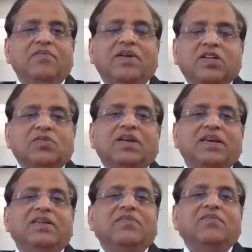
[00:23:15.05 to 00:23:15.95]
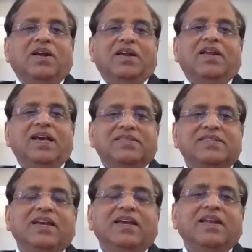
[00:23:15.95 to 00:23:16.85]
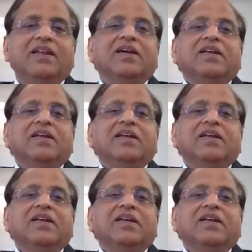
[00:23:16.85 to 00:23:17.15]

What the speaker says: virtually the world has seen,